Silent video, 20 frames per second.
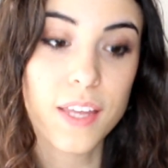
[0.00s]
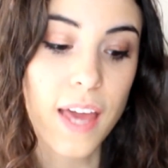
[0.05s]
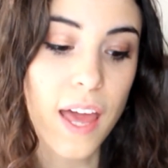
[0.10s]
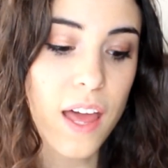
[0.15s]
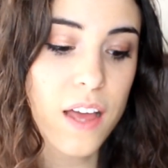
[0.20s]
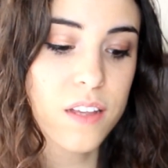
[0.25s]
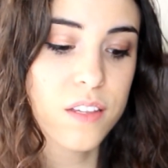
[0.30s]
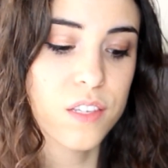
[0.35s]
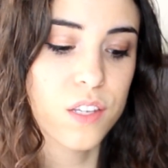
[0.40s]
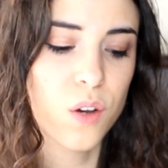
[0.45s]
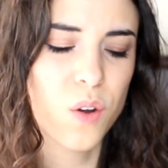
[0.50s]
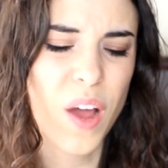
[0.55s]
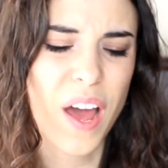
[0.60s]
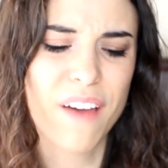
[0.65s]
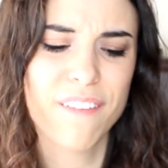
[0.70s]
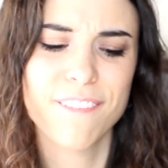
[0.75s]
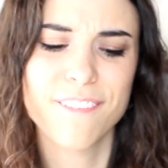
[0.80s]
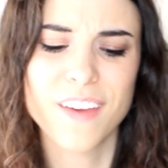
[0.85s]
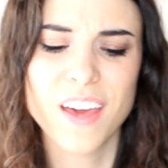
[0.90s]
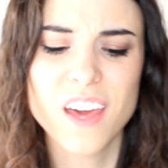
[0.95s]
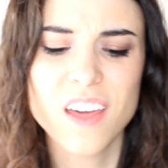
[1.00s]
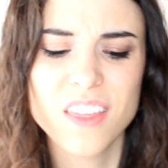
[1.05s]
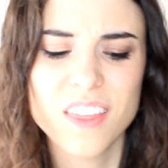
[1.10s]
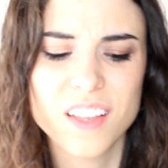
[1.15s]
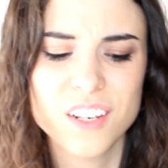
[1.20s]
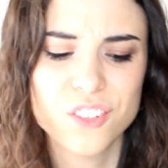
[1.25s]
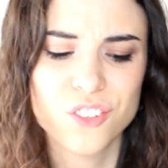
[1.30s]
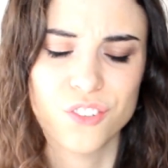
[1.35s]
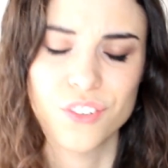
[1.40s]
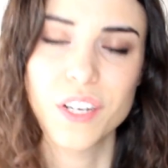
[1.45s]
yeah, so have faith
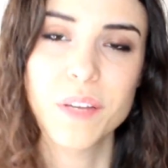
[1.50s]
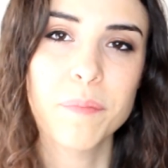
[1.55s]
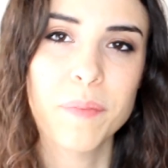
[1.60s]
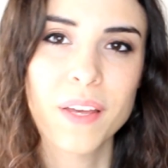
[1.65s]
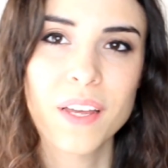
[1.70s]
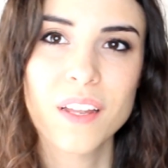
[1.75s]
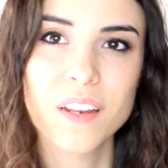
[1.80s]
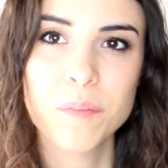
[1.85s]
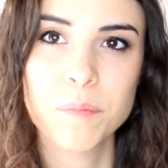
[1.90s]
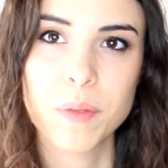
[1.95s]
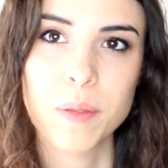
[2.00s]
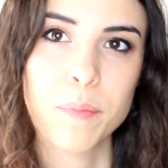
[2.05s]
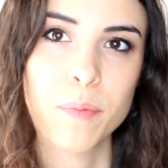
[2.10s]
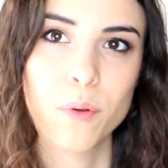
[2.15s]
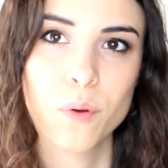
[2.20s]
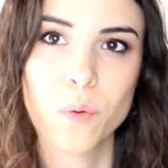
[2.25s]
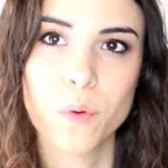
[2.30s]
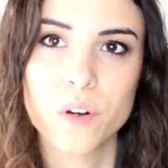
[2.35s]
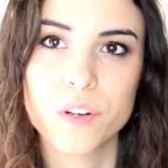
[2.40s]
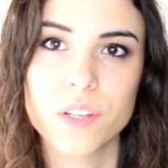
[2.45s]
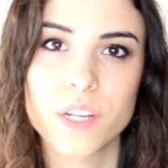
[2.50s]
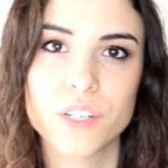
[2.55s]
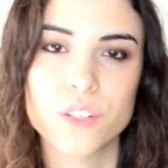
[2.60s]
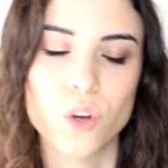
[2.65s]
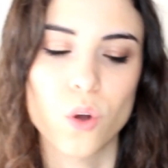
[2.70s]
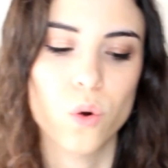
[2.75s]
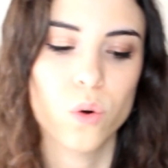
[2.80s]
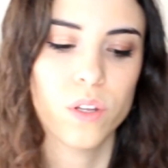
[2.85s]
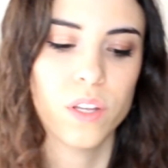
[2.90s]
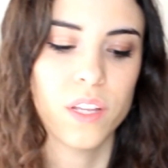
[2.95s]
in treatment, and people who are like
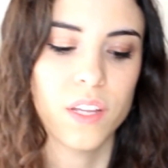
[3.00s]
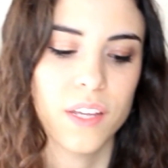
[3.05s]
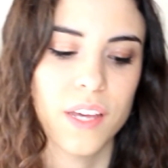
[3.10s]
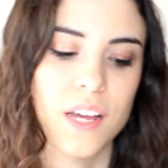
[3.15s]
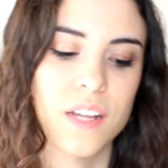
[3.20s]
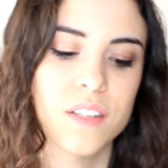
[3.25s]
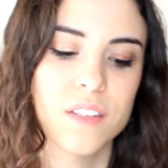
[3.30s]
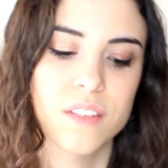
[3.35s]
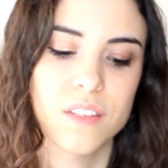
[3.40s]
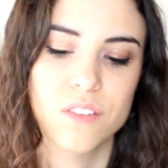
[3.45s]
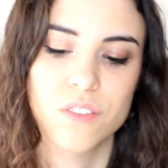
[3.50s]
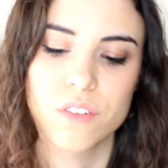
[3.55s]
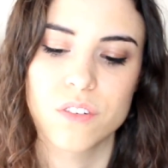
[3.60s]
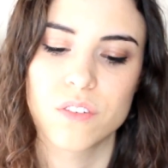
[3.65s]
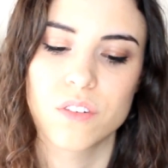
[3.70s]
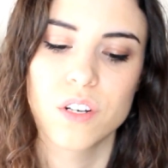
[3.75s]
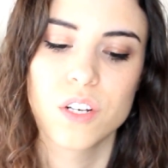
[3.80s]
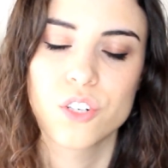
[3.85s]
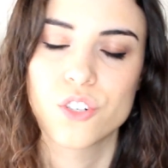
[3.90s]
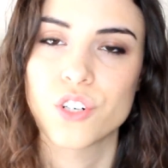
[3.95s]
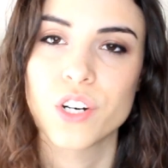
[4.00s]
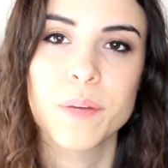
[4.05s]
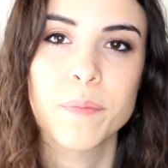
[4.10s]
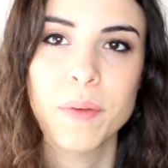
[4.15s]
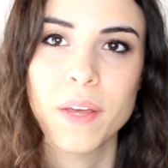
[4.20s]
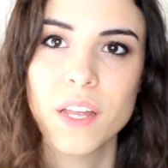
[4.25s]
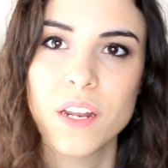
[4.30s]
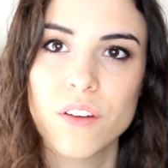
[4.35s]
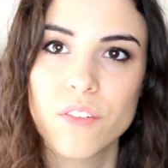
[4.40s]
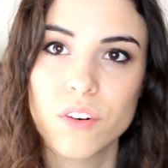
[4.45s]
totally against
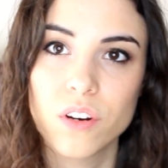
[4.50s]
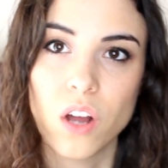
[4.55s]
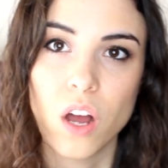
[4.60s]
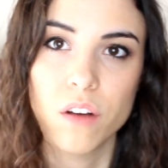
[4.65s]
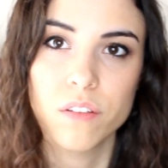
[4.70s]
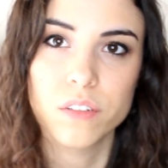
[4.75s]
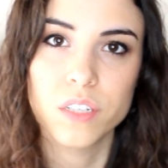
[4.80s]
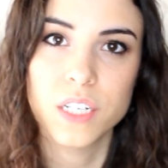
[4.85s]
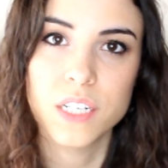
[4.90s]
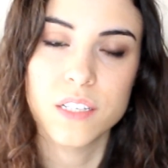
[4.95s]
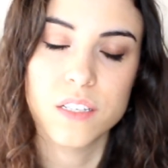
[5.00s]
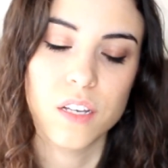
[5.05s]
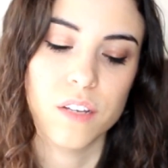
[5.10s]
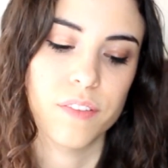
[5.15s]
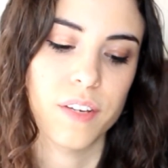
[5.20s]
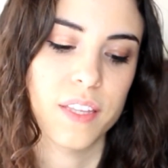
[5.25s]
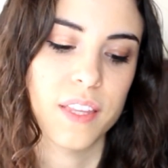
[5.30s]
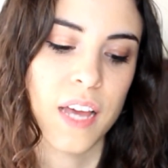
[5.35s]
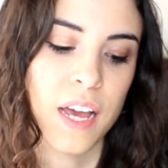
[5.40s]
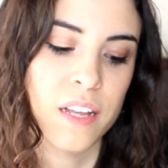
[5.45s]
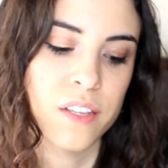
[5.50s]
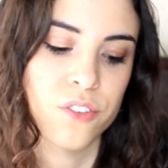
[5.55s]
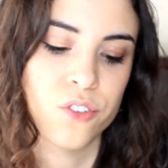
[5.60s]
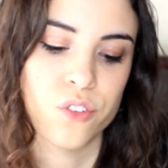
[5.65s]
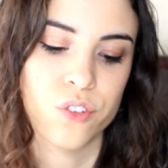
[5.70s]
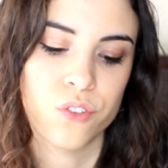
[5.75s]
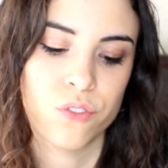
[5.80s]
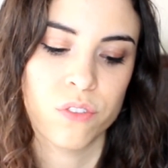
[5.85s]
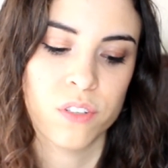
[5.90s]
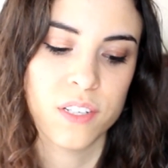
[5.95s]
treatment and recovery and stuff like that, it's
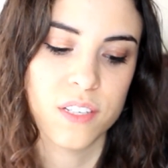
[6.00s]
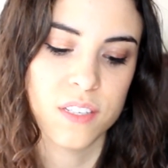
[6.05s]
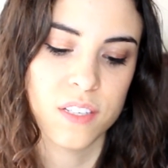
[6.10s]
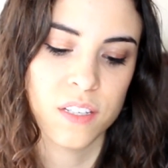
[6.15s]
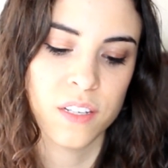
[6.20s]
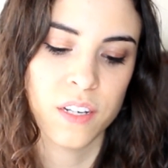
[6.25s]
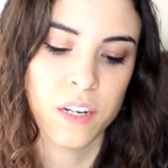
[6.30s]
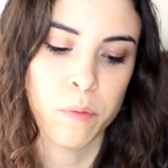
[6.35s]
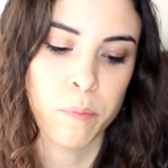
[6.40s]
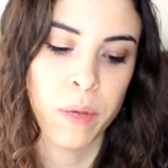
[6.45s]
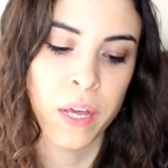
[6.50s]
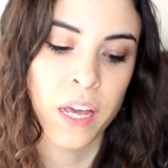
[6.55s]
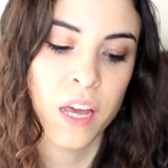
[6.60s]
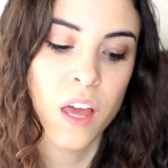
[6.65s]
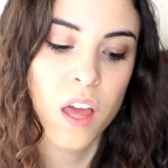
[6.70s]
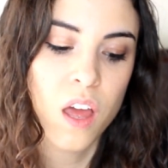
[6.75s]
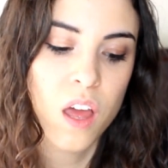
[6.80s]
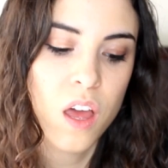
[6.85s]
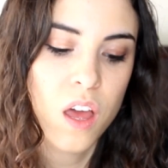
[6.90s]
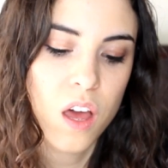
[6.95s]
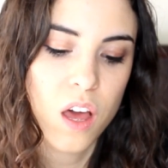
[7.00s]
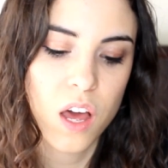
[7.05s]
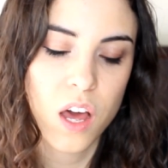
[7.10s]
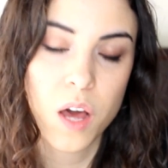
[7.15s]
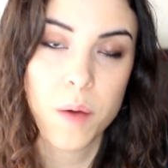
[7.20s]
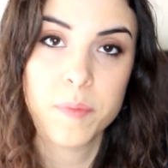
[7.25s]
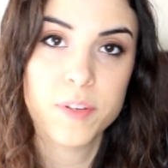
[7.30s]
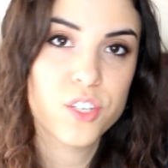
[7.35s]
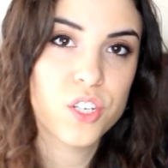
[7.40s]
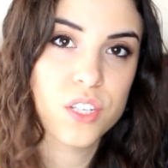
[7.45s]
just really silly to me.
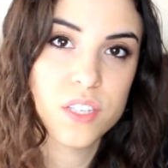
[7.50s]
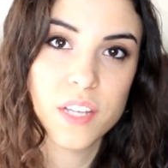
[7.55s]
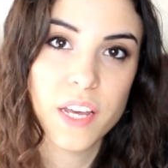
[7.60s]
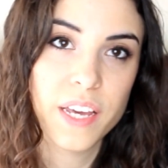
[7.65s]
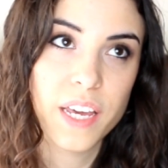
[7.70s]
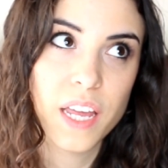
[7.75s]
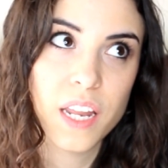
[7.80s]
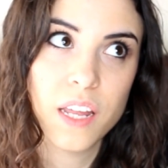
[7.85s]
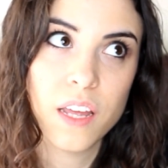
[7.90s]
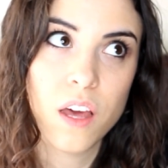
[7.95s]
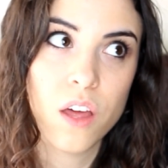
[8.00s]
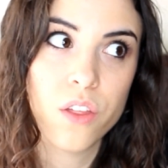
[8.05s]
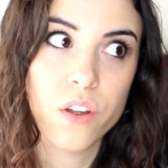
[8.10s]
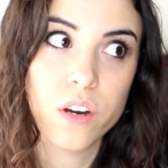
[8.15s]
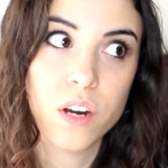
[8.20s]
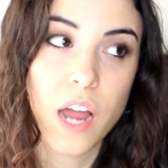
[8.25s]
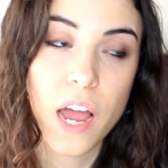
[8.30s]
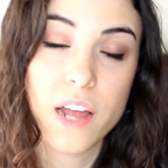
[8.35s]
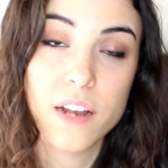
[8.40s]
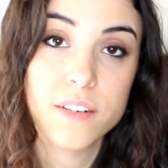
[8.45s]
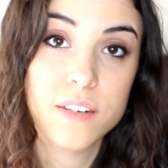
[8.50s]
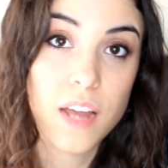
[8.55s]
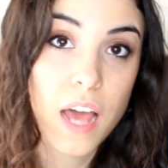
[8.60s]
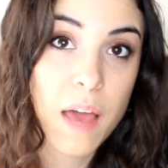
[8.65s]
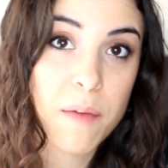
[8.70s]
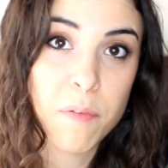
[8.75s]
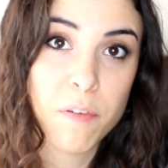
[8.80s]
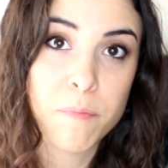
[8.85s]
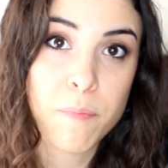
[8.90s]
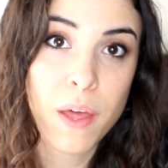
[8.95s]
It's just like any other
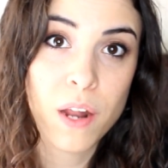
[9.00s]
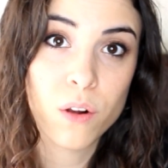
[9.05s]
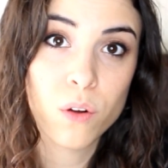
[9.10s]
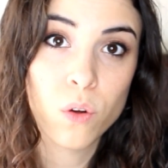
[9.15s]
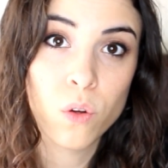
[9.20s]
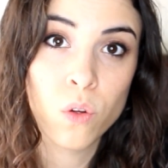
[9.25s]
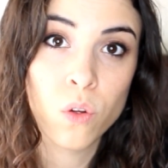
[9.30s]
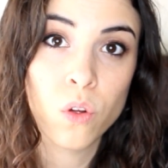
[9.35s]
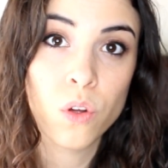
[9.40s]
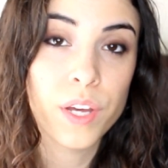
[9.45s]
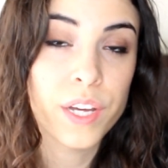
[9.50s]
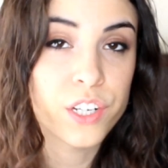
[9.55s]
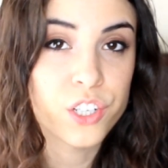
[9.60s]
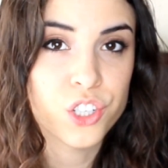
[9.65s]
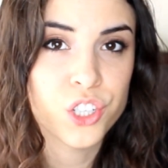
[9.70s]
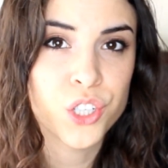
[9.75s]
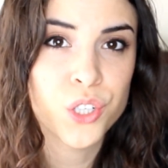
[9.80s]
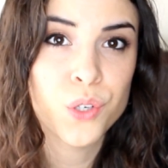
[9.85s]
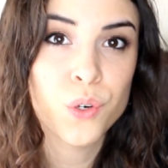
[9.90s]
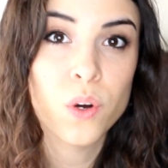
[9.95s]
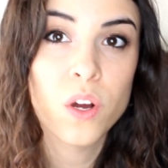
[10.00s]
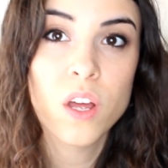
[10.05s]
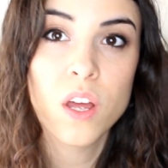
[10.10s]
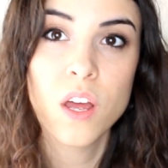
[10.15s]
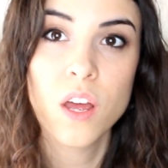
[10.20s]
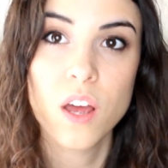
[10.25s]
type of medical issue.